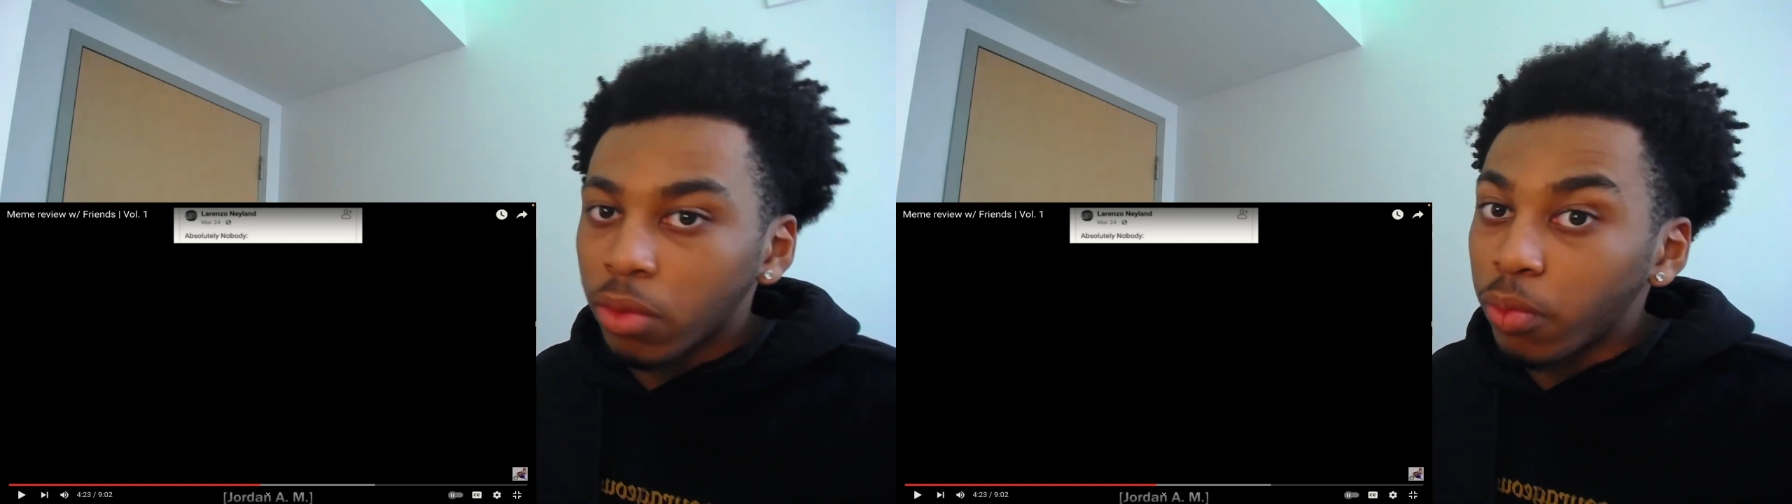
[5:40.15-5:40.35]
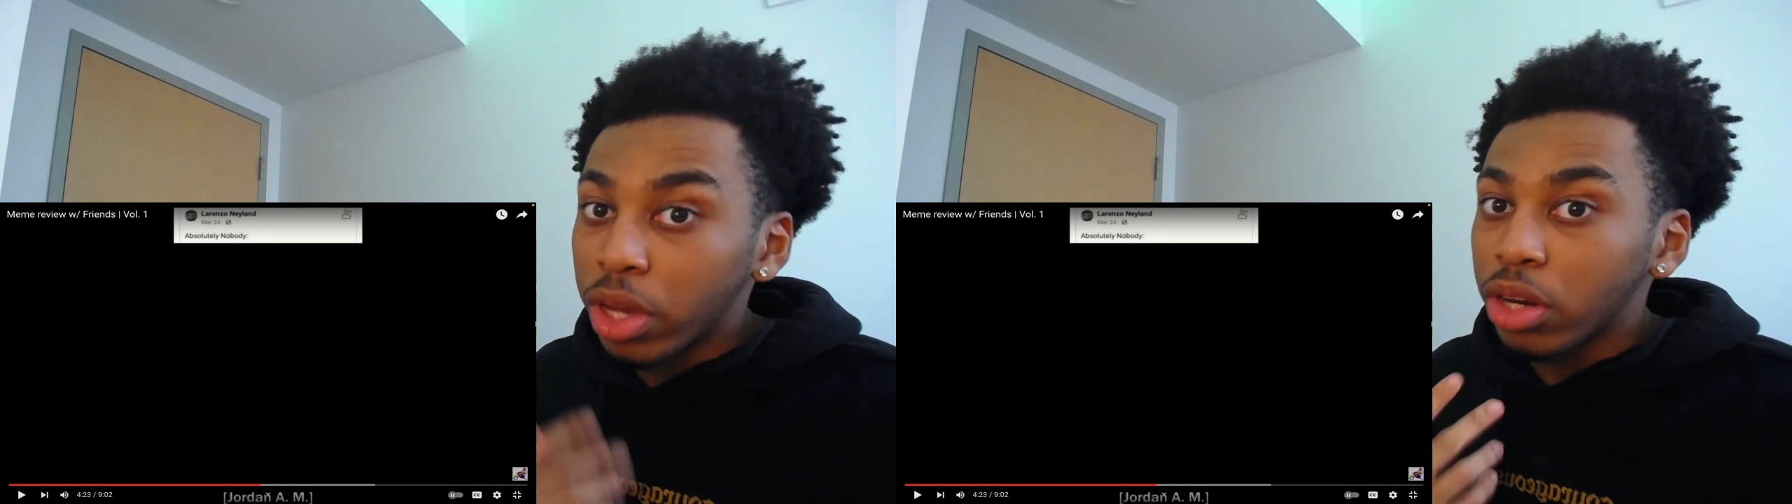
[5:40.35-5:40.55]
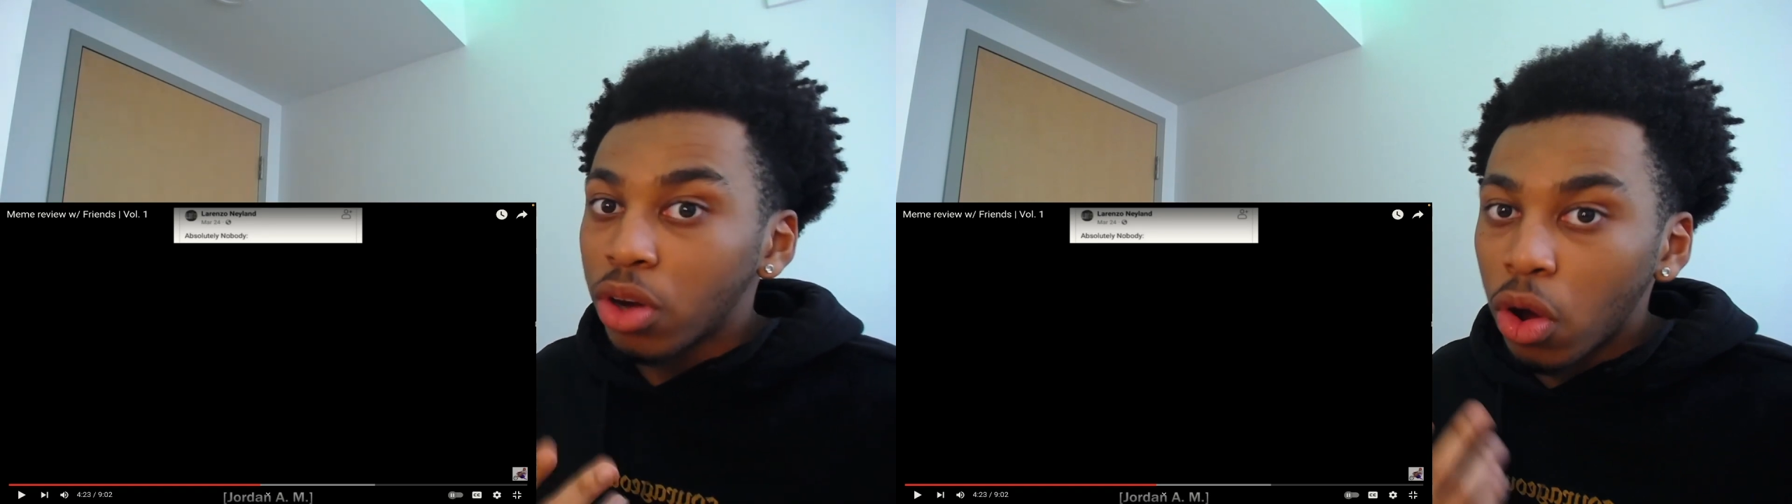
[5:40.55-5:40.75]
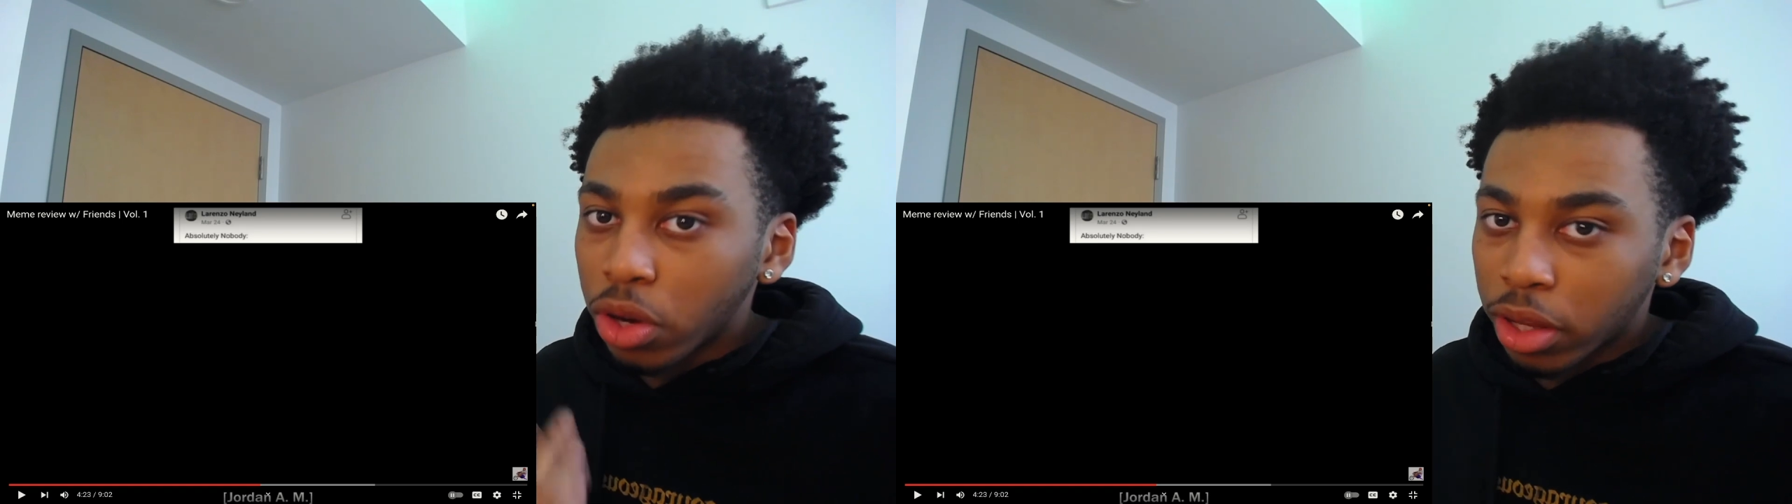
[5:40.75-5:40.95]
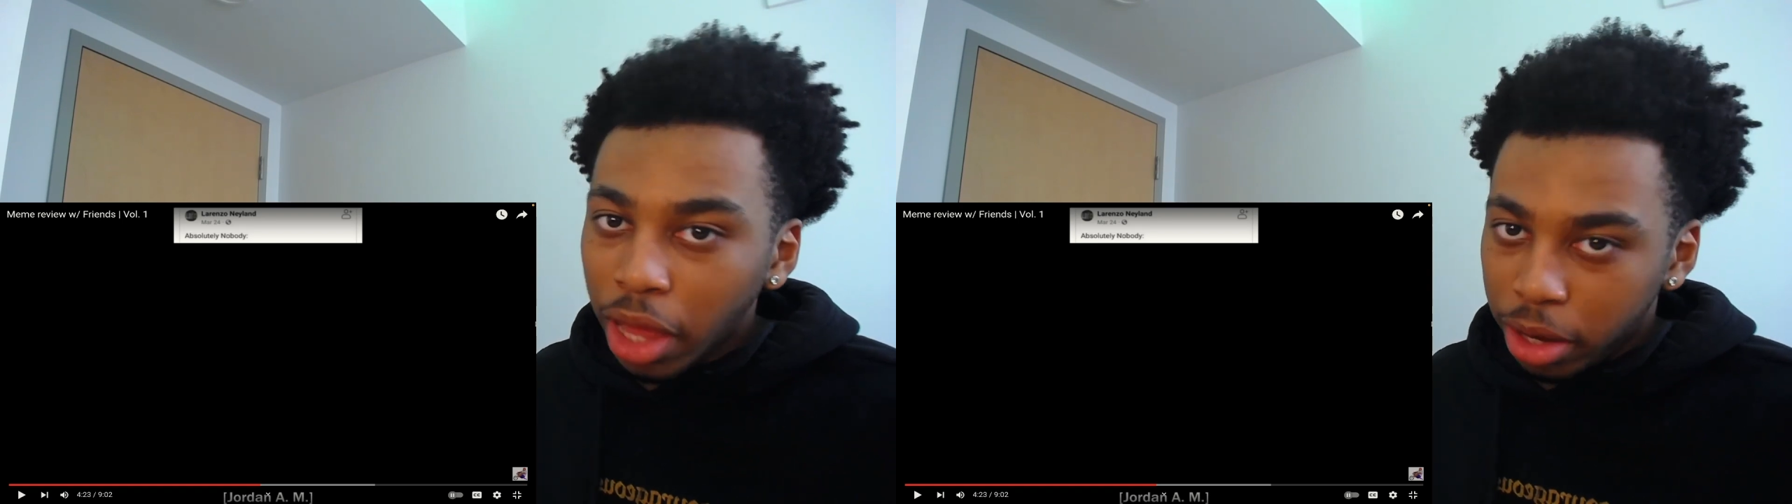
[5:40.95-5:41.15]
We know
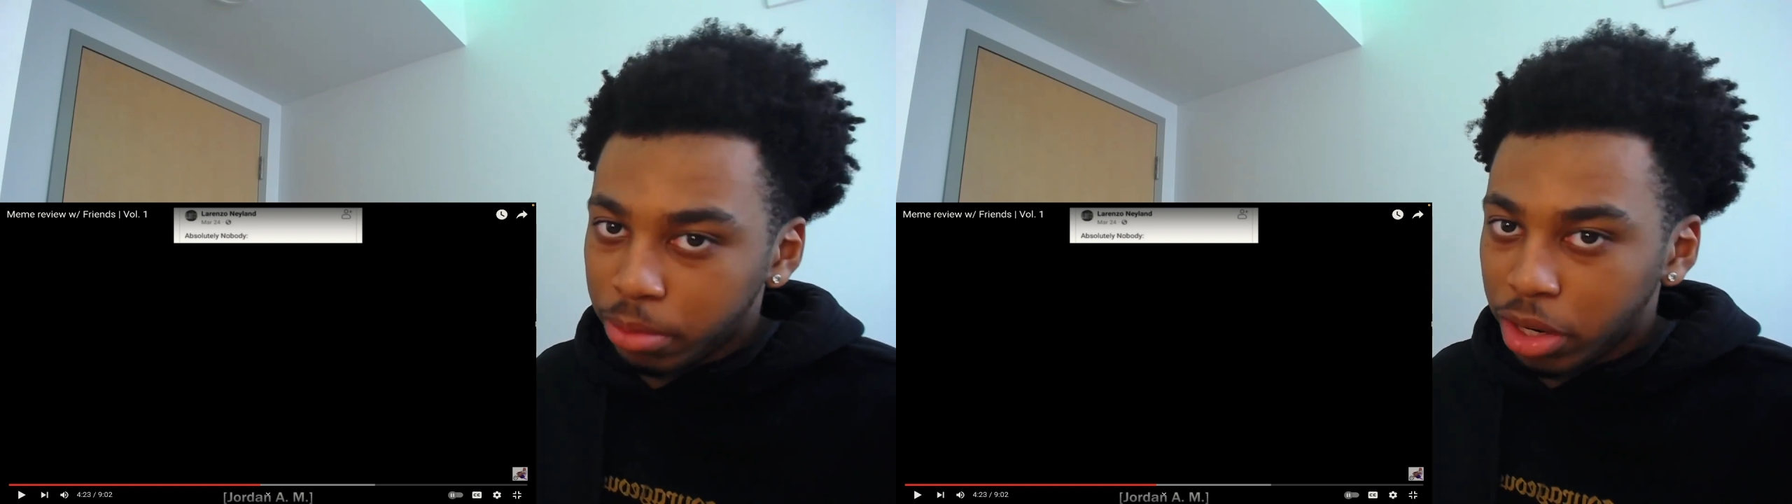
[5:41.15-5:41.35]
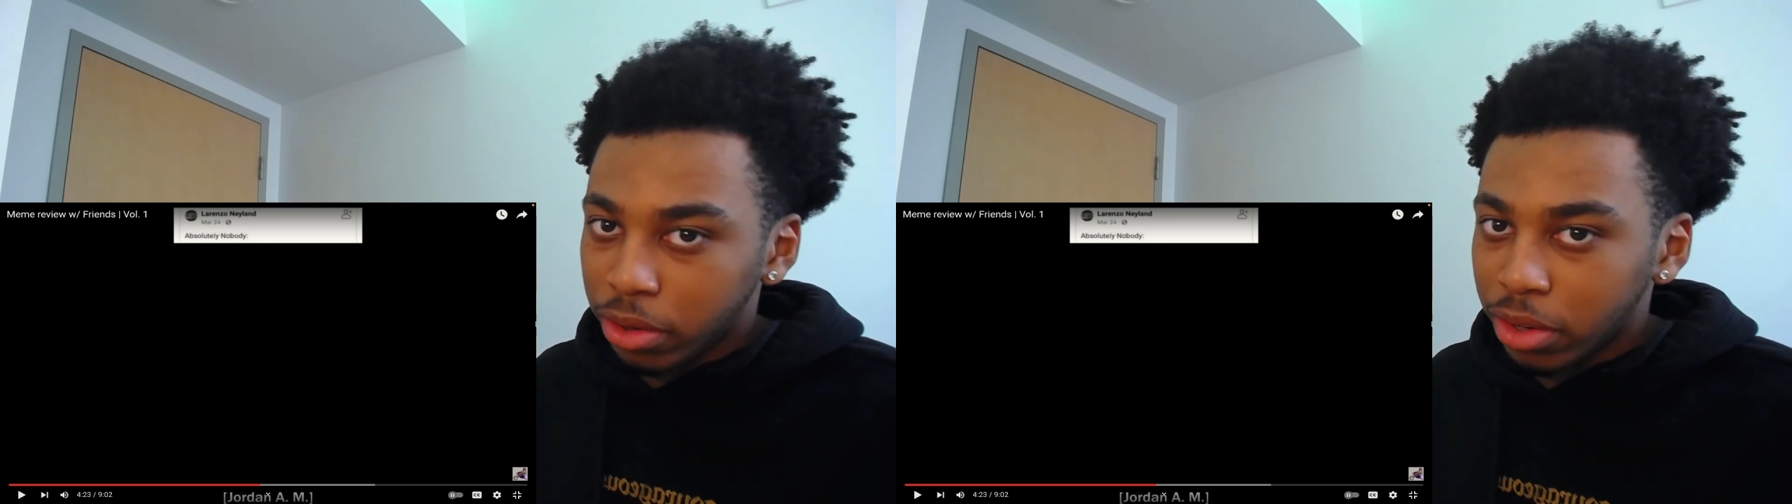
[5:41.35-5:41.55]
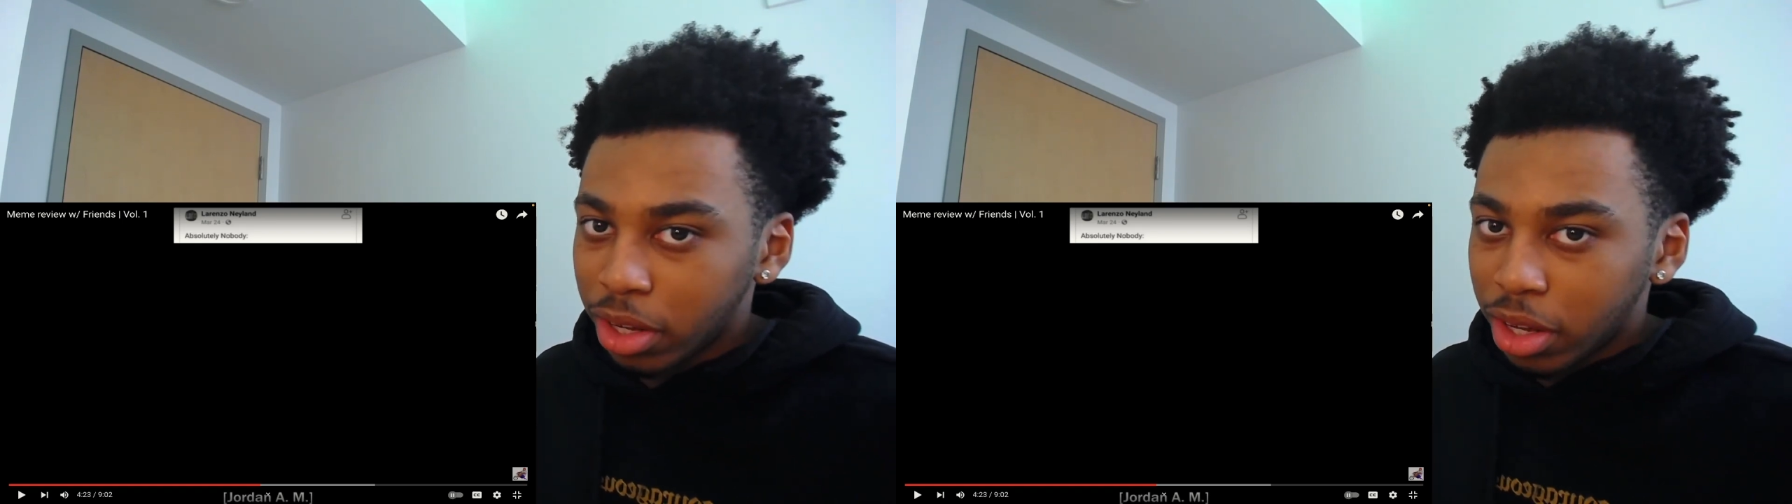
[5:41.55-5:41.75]
you're lying, bro.